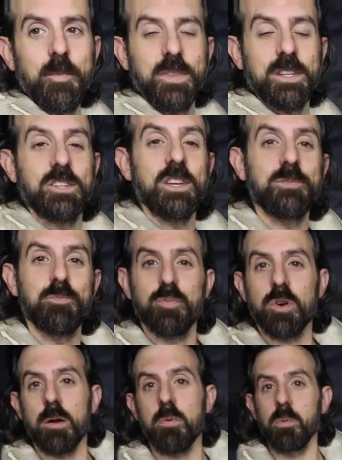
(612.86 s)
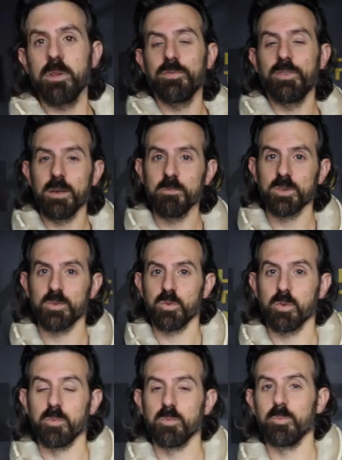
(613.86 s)
She's probably famous
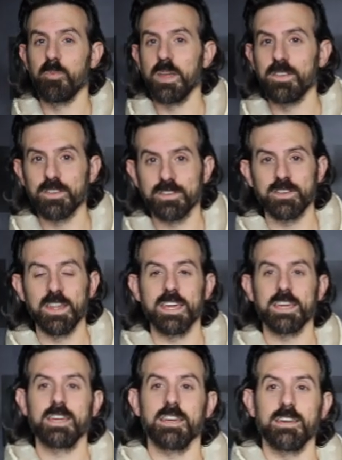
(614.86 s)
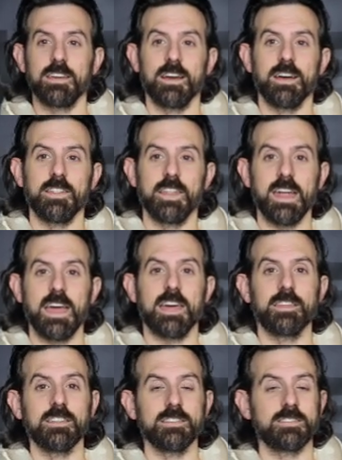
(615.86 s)
for being the snake that I
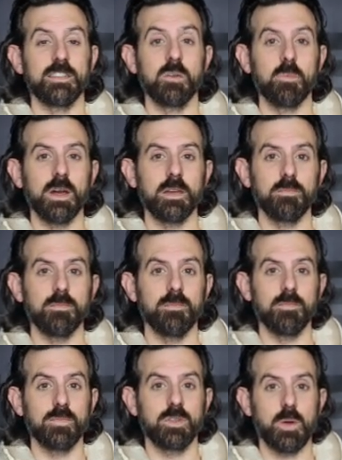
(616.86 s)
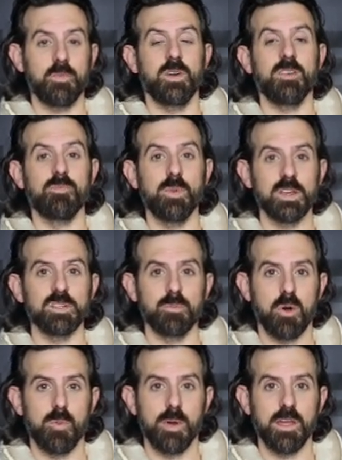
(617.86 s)
had listed in my top 5 biggest
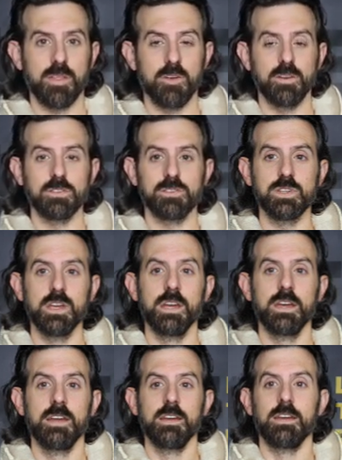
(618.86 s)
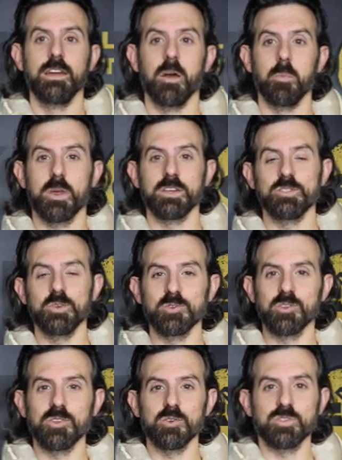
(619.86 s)
ball pythons. Because
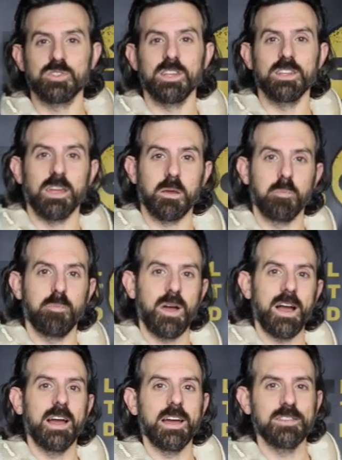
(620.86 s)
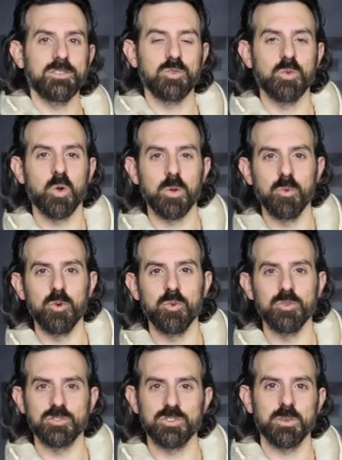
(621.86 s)
usually you'll see like pieds or
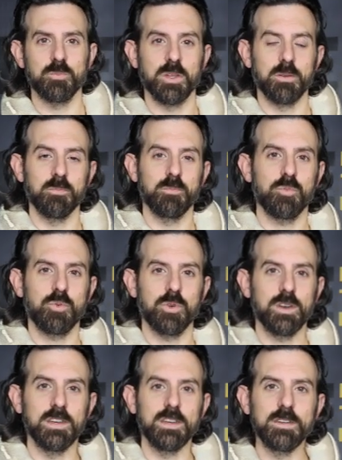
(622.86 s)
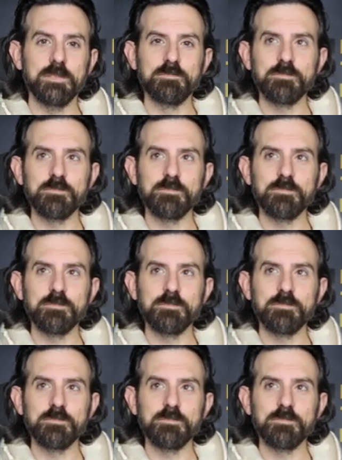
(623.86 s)
normals or something pretty,